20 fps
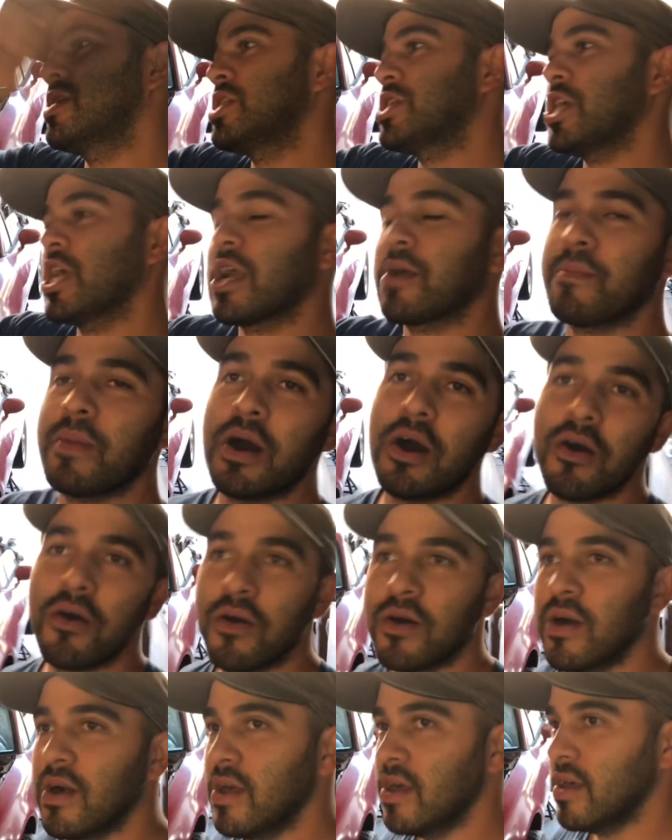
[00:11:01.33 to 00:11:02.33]
and check them
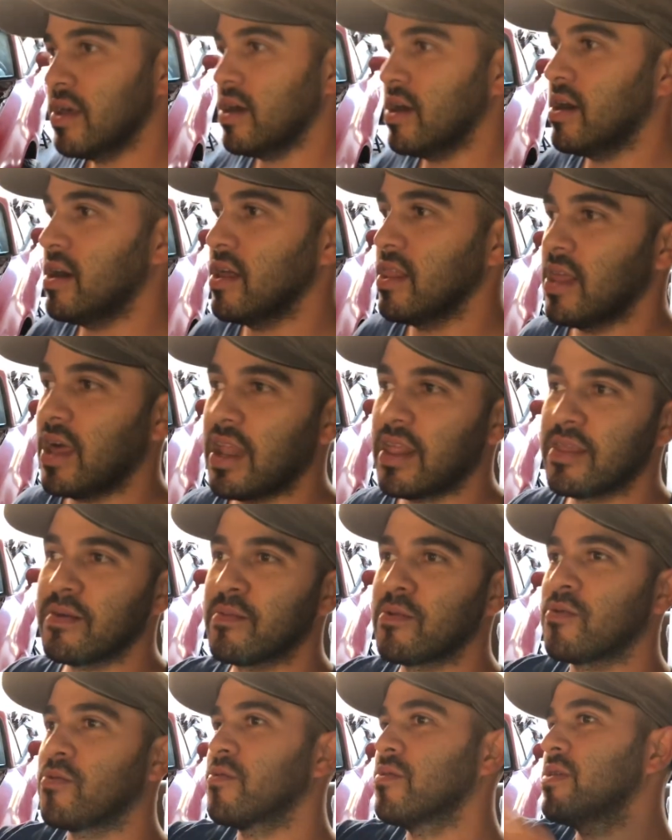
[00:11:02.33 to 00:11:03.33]
out. A lot of
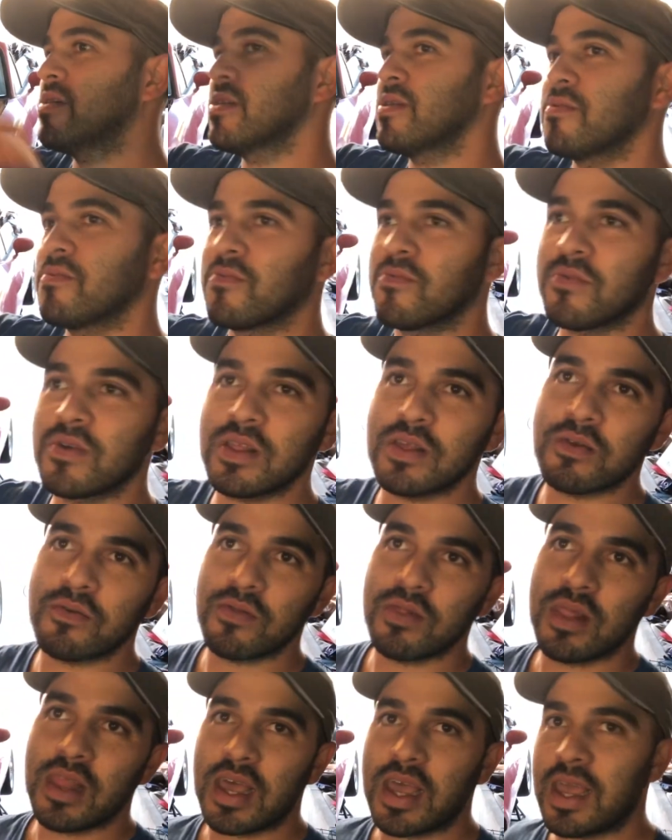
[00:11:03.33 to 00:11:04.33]
them are really
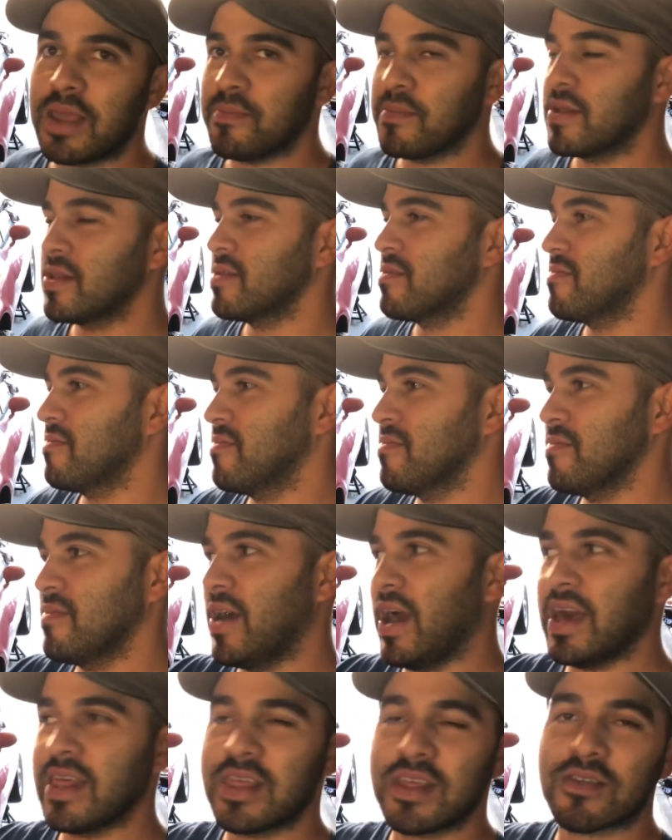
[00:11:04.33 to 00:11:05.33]
lame and
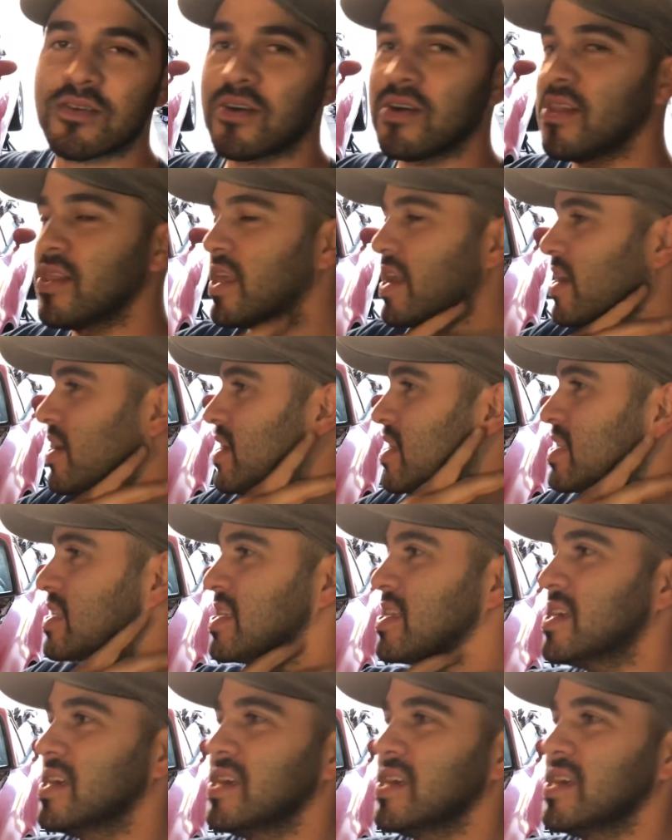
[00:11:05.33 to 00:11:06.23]
I think they're hilarious.